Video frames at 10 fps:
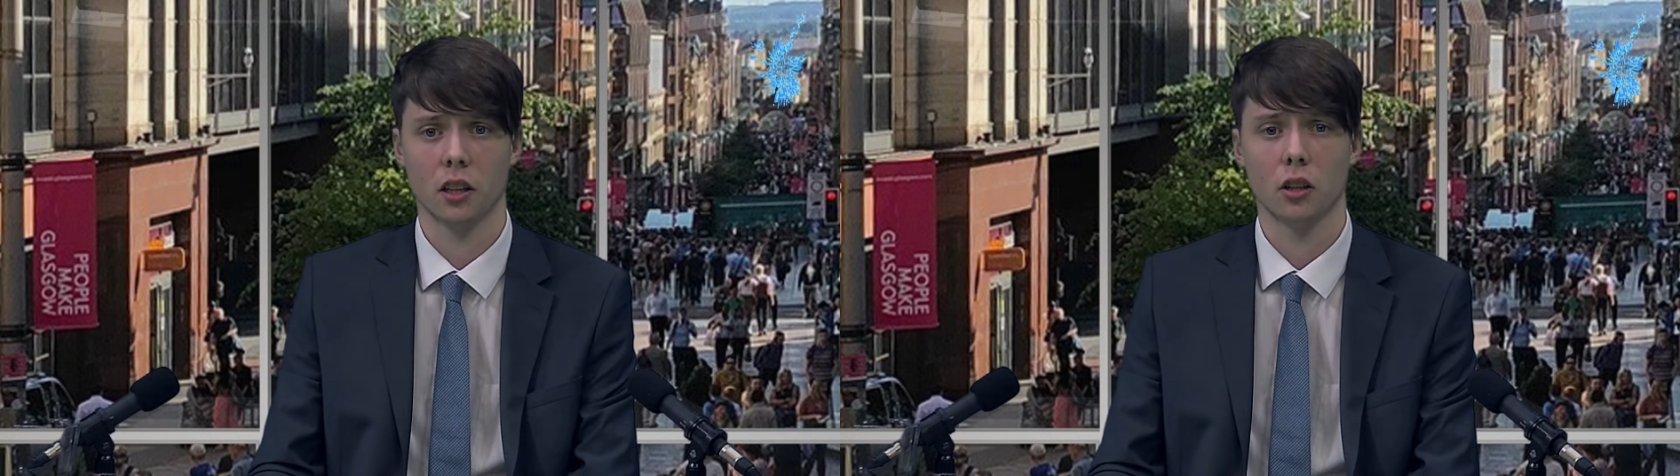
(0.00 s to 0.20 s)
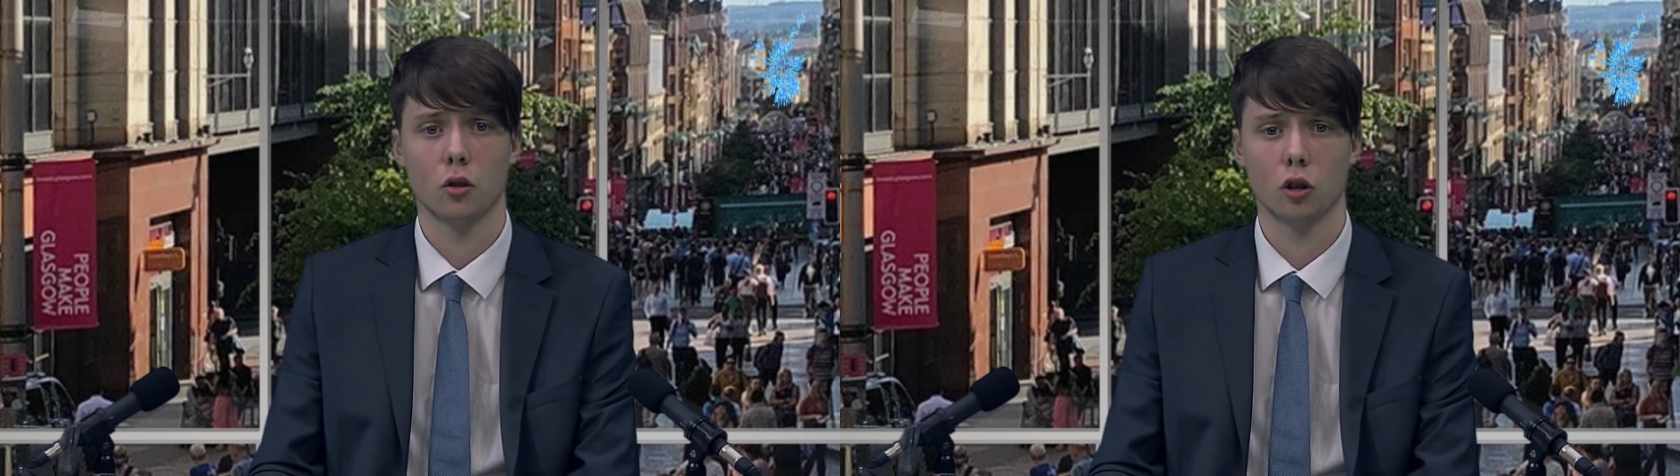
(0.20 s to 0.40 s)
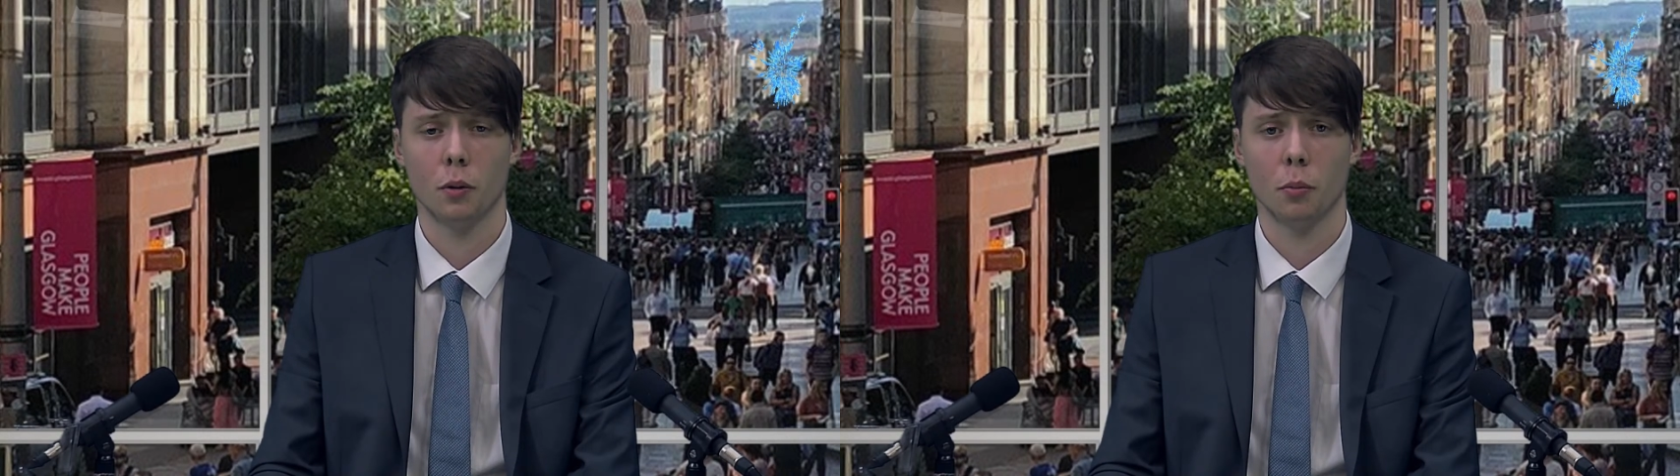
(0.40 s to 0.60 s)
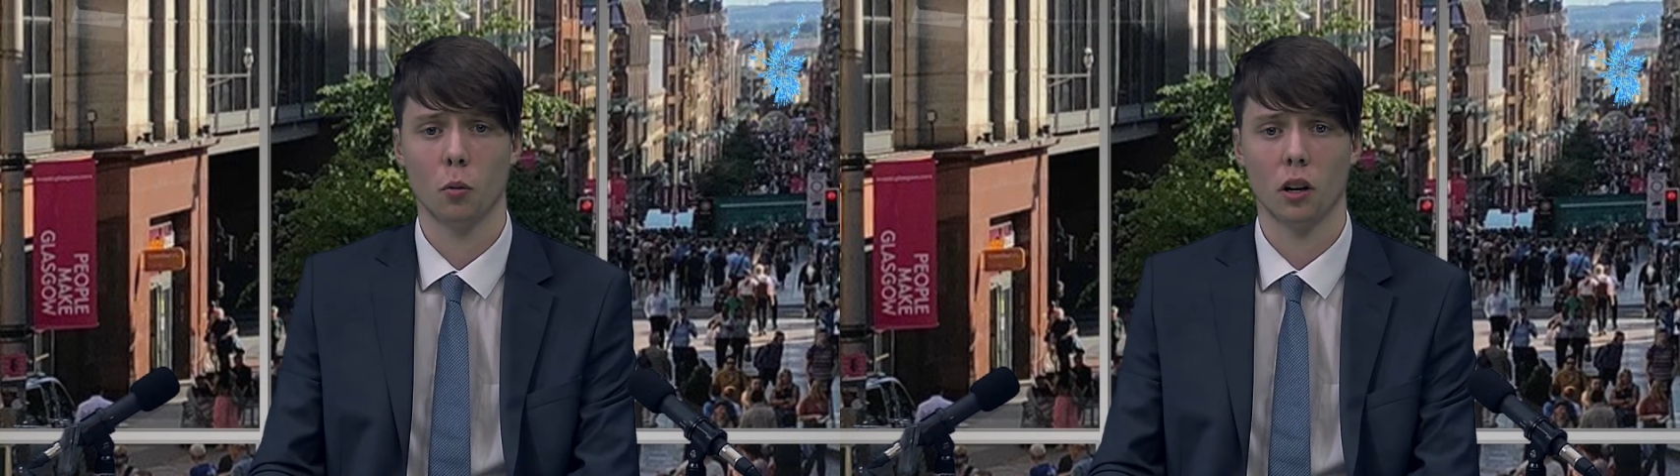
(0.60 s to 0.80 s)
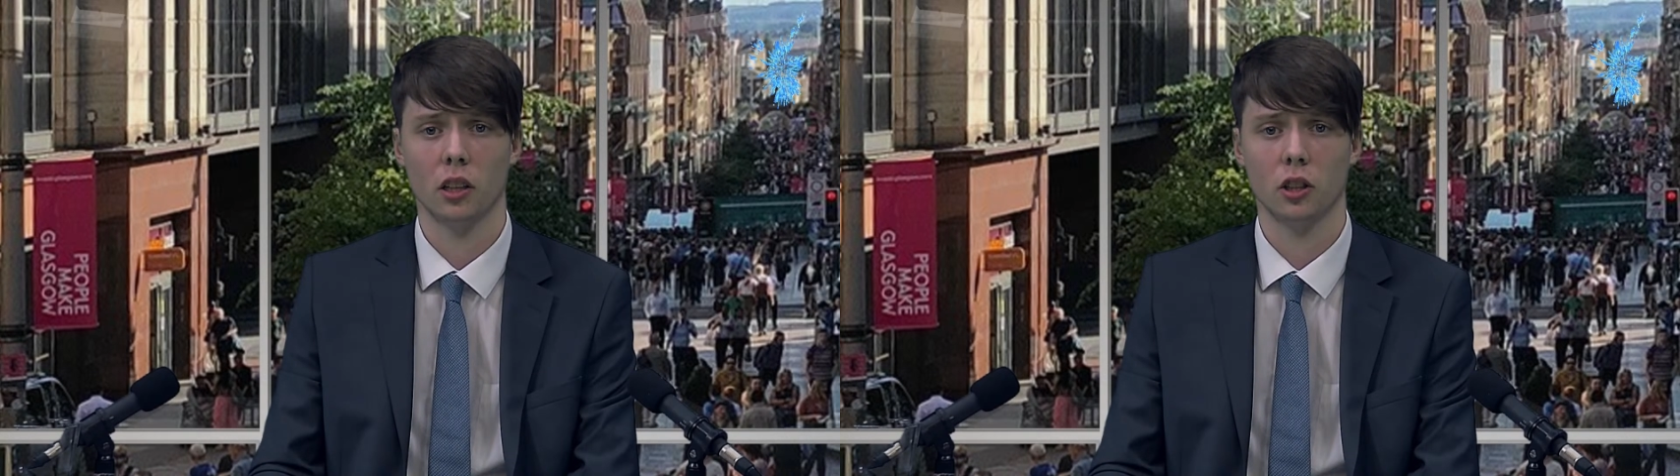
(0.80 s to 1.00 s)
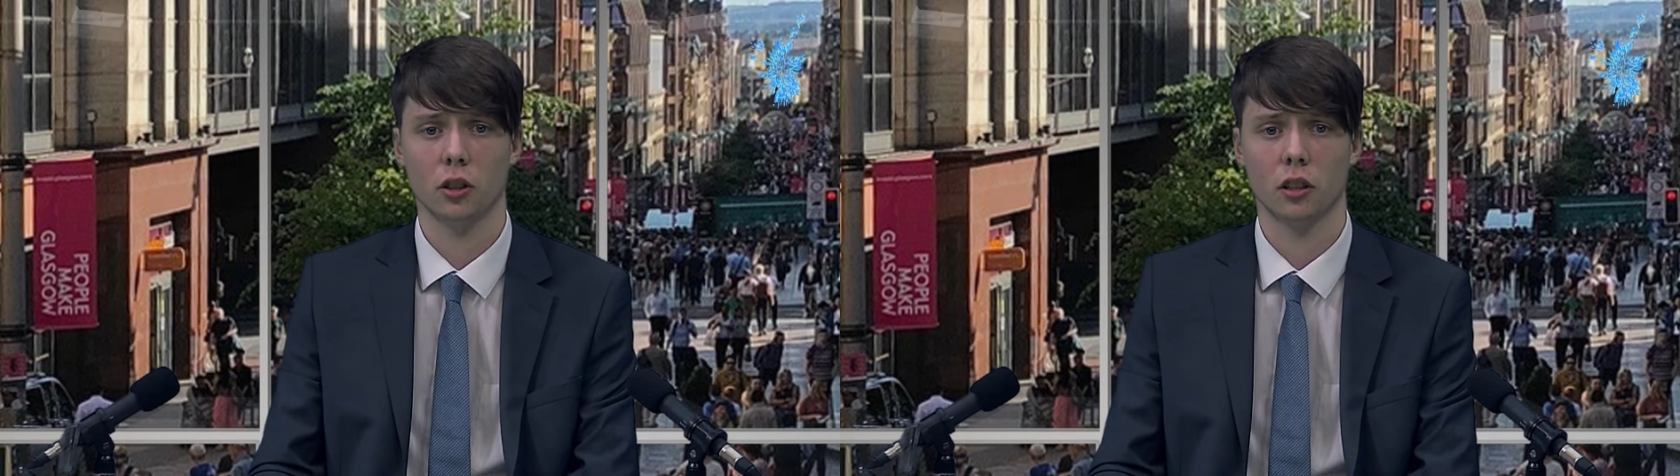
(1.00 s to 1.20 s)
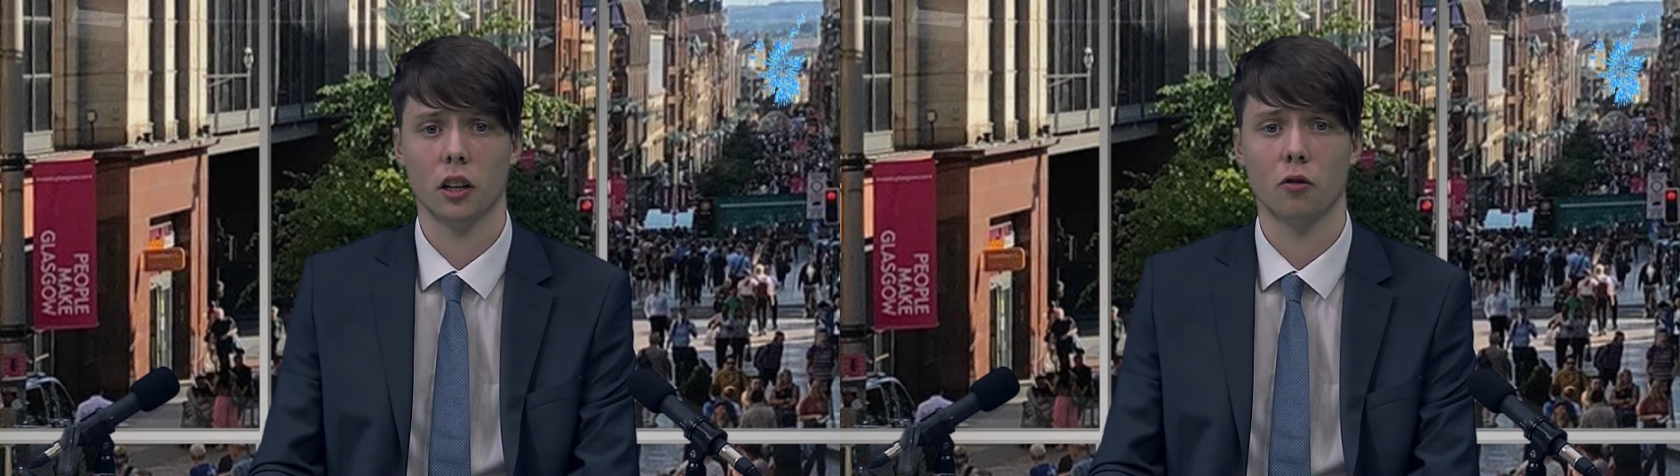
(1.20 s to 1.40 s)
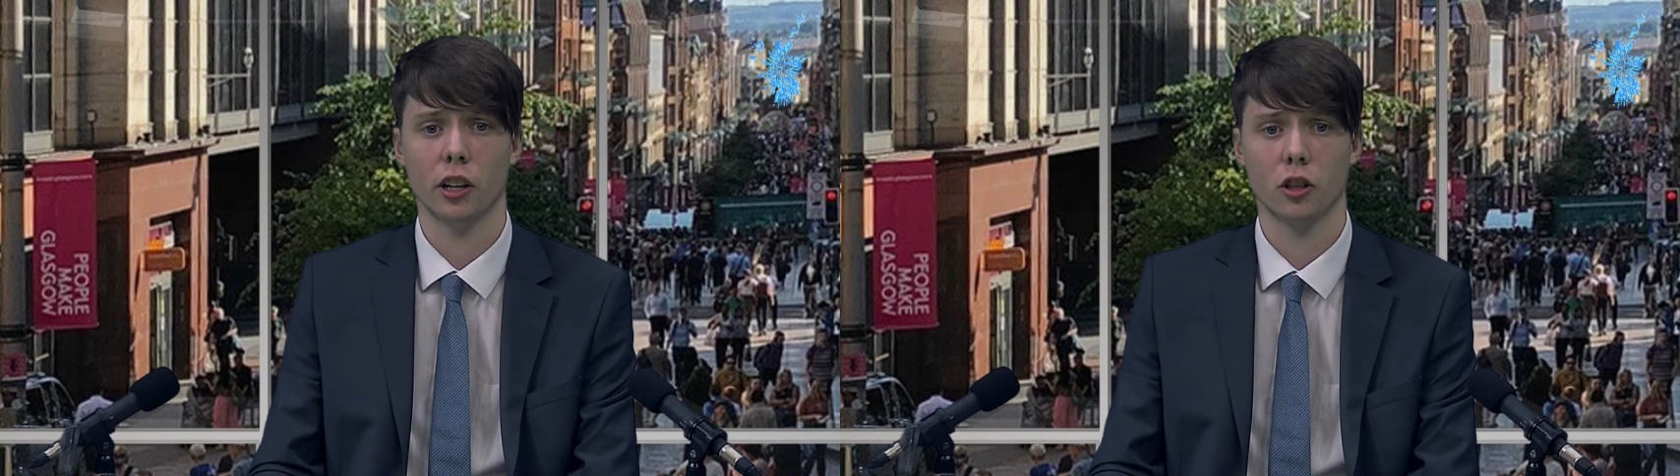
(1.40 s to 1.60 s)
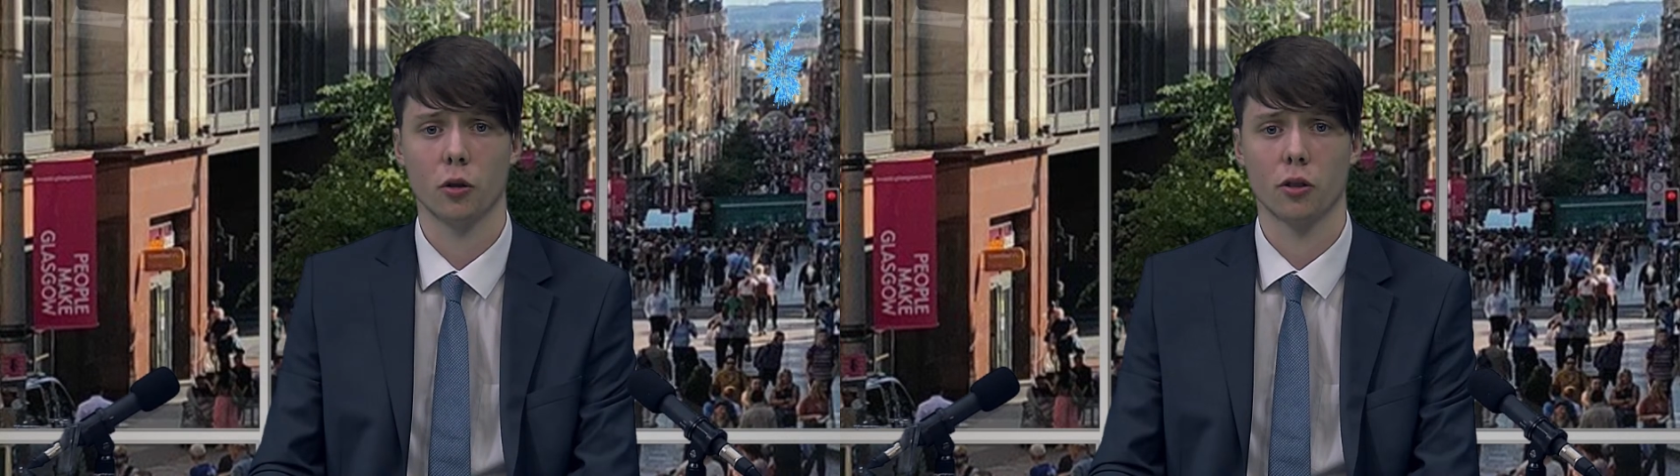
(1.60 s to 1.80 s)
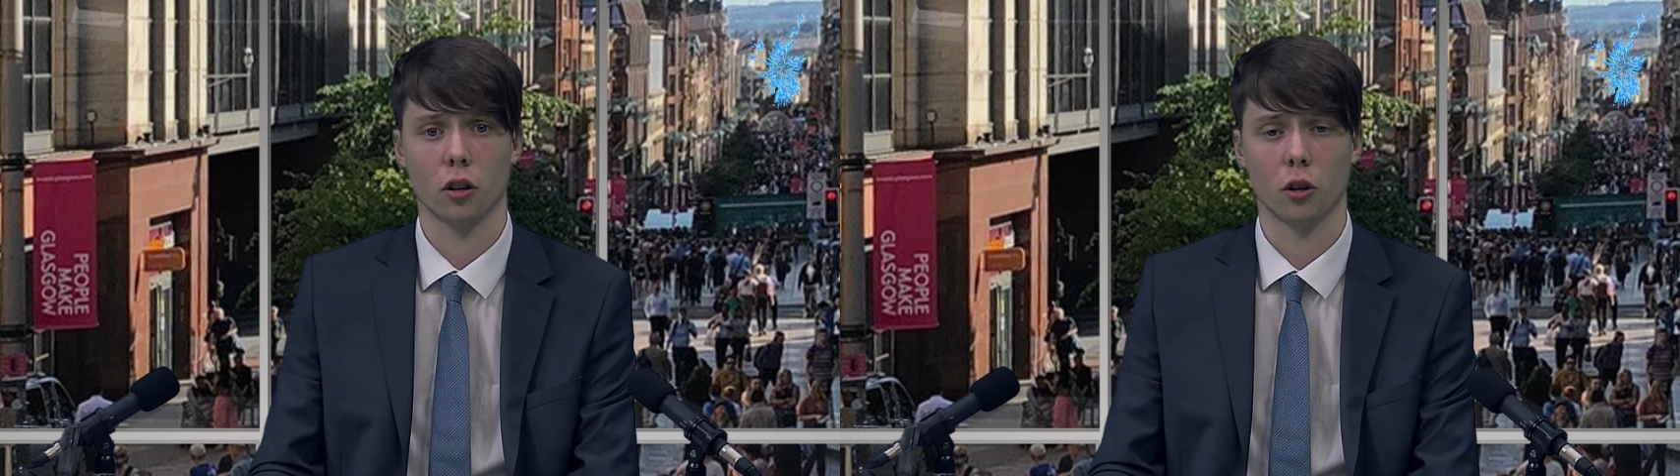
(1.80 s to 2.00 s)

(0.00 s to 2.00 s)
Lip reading: 2 people were injured, and rescuers are